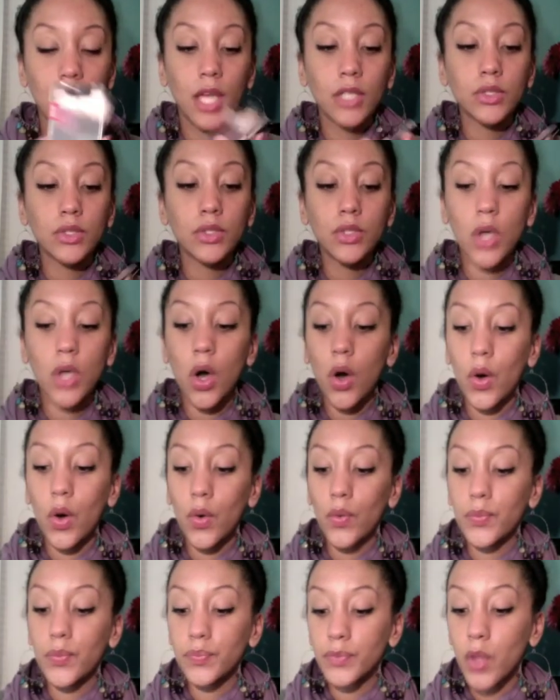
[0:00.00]

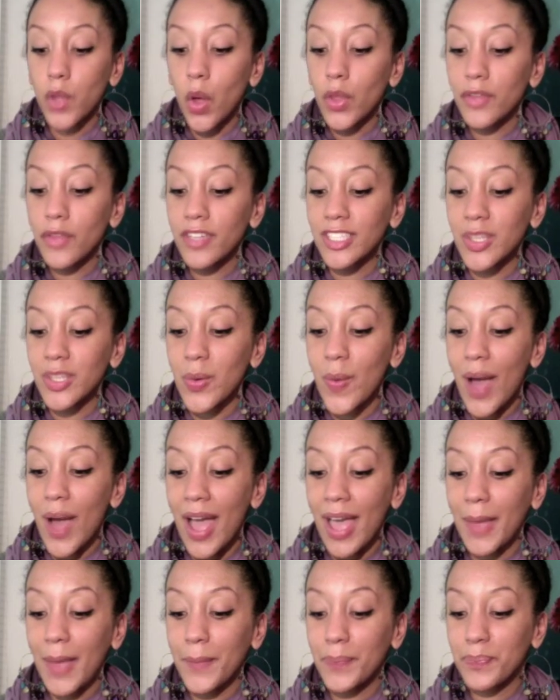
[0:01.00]
So the only reason
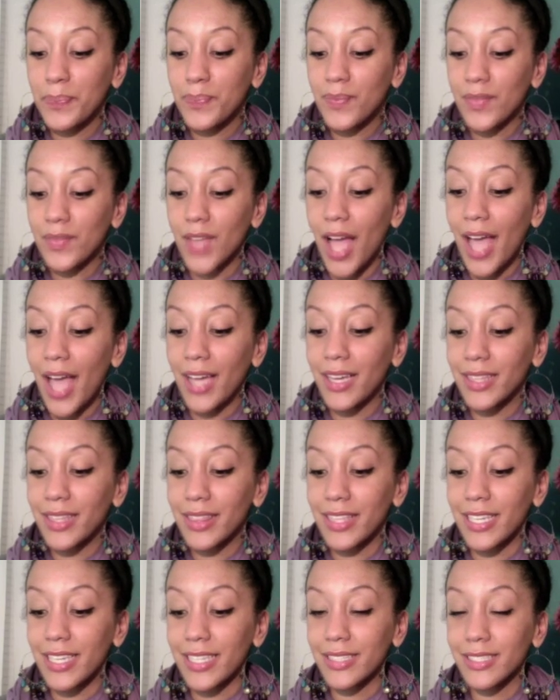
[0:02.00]
why I got
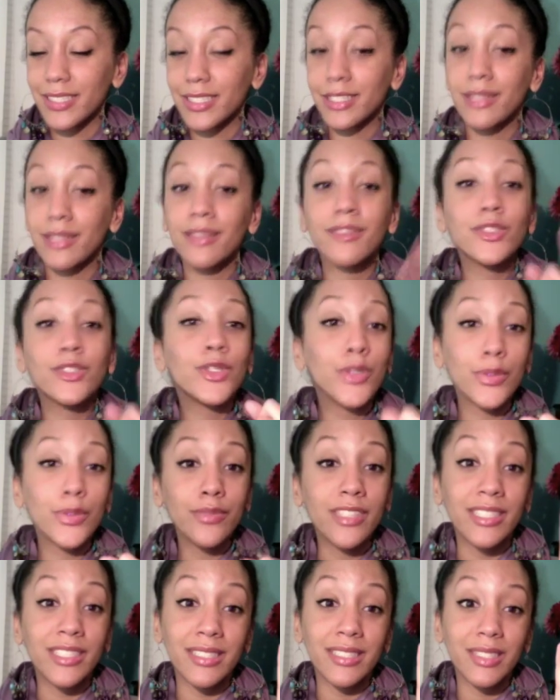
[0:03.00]
this, two
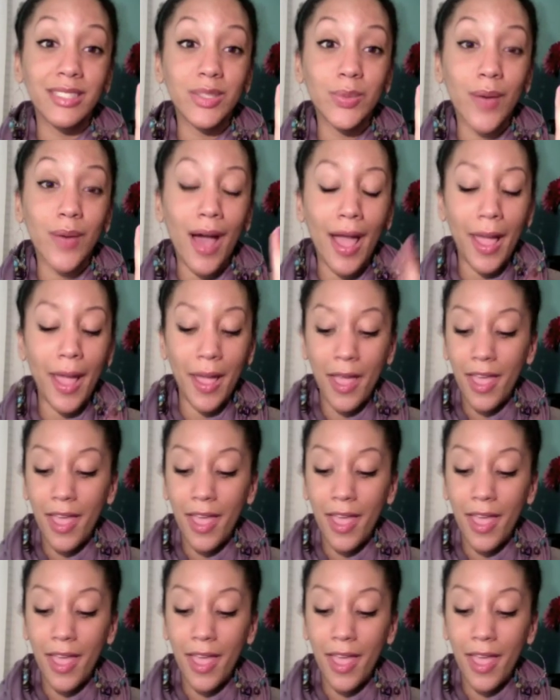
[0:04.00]
reasons why.